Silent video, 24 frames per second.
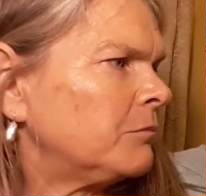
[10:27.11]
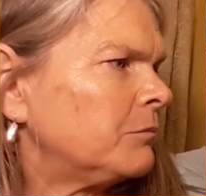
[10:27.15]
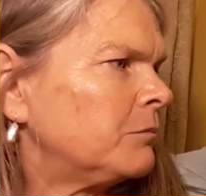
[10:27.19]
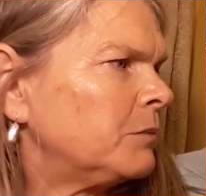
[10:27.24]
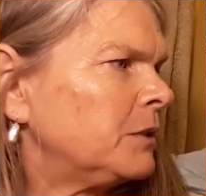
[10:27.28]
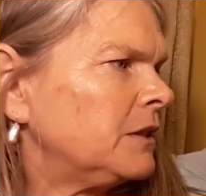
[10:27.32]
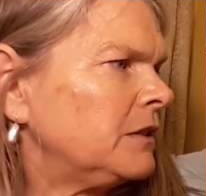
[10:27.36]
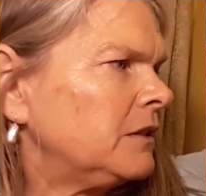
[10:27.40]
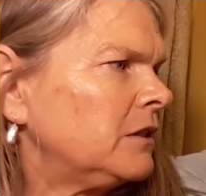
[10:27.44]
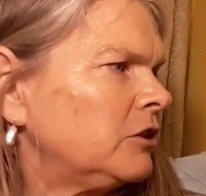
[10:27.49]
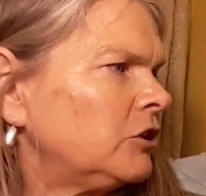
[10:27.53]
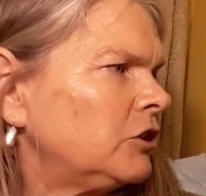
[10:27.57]

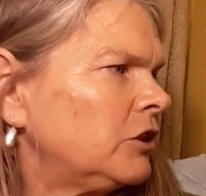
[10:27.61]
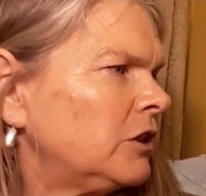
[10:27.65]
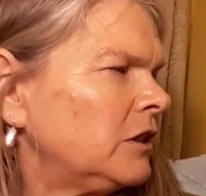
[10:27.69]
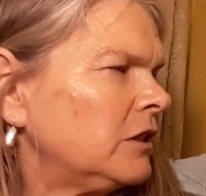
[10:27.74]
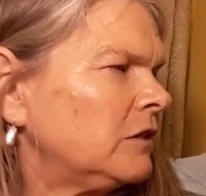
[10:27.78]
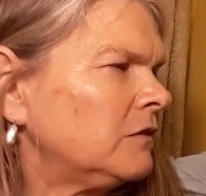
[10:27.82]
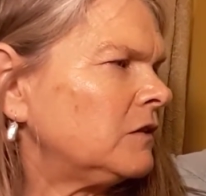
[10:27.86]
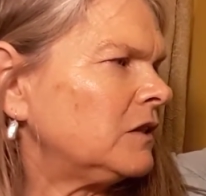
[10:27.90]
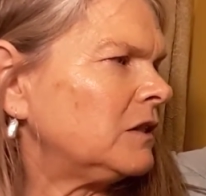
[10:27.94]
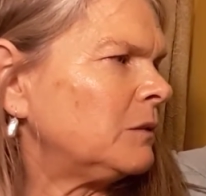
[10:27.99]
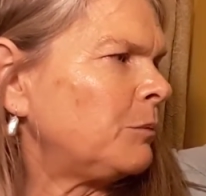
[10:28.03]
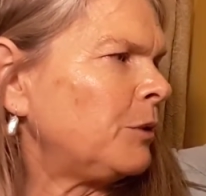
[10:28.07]
position
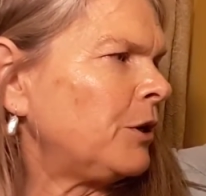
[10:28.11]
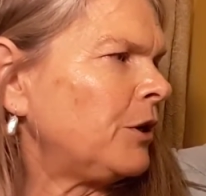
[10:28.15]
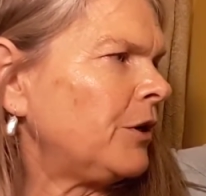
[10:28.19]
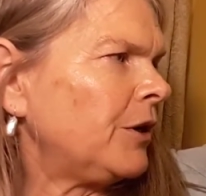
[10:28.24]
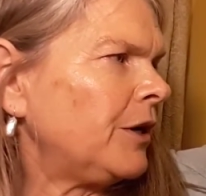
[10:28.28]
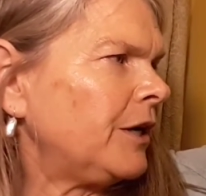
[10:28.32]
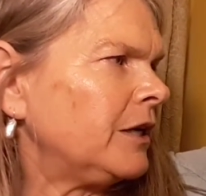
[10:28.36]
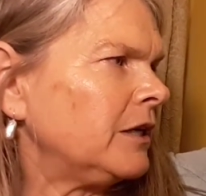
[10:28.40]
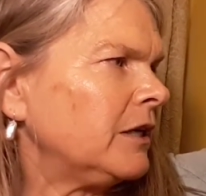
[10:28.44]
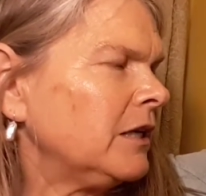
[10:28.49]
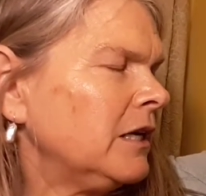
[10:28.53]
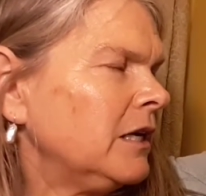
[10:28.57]
of
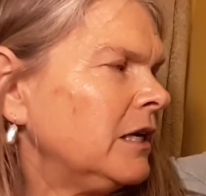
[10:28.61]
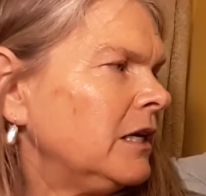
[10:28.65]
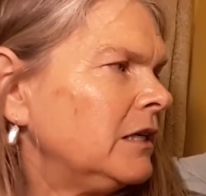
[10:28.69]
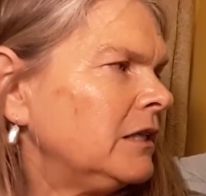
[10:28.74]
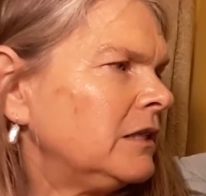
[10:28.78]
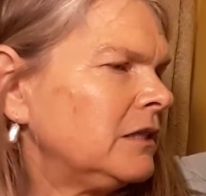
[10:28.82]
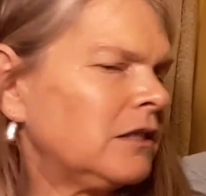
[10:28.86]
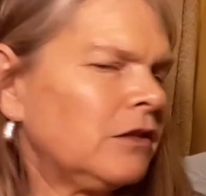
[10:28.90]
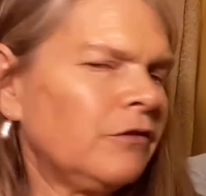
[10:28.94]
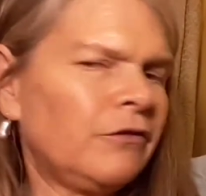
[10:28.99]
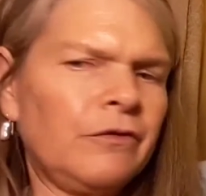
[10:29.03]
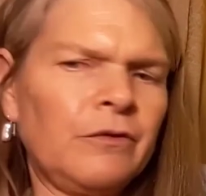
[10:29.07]
spirit
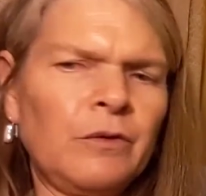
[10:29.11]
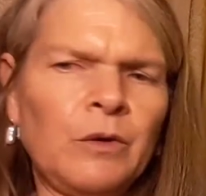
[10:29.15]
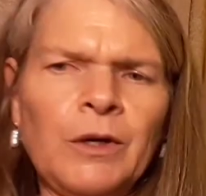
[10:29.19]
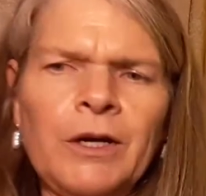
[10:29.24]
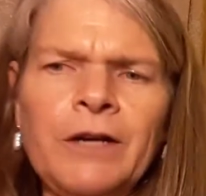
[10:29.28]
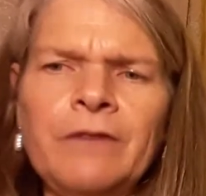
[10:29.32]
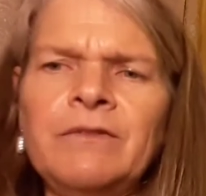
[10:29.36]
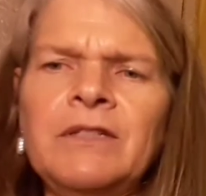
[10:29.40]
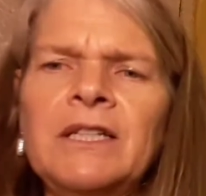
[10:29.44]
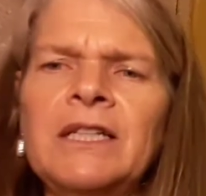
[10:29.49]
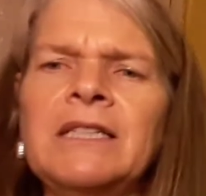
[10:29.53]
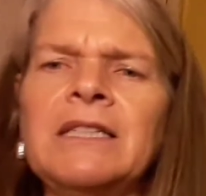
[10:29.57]
is the Four
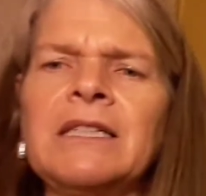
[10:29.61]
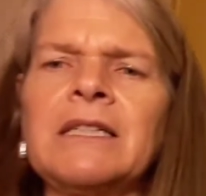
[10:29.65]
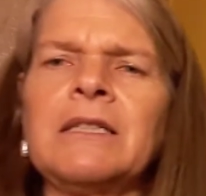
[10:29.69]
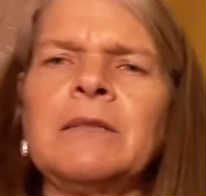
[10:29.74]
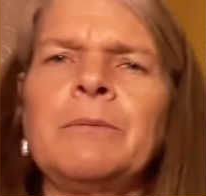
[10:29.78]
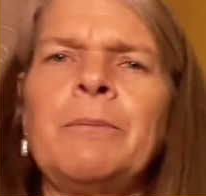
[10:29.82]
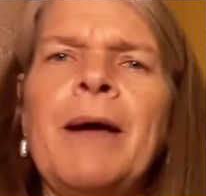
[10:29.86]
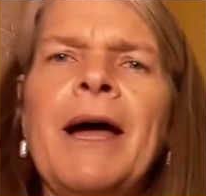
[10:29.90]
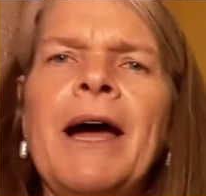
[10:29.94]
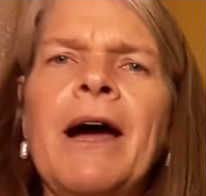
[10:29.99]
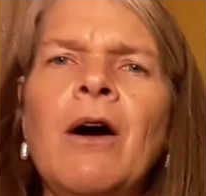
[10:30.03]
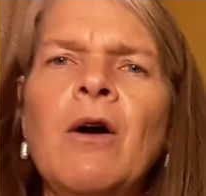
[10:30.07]
of
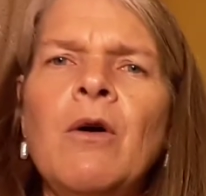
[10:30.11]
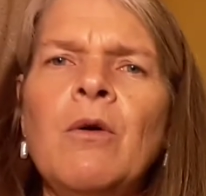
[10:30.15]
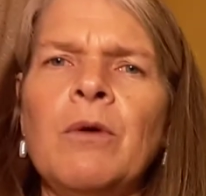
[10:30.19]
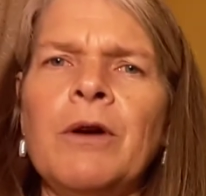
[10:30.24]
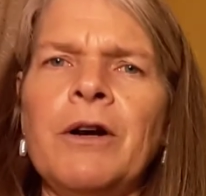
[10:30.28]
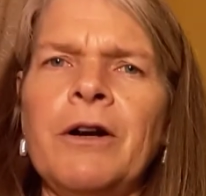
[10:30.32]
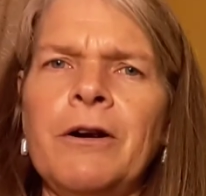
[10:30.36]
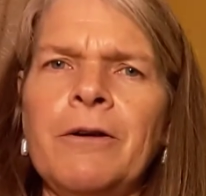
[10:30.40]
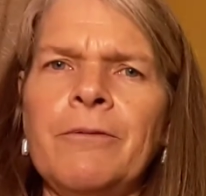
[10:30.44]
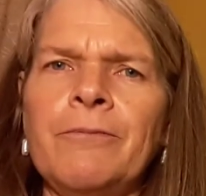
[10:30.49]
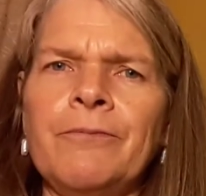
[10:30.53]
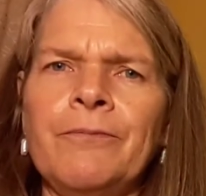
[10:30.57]
Discs
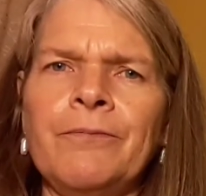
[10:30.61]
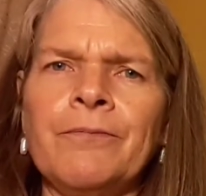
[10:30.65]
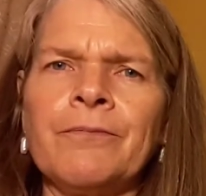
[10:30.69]
power.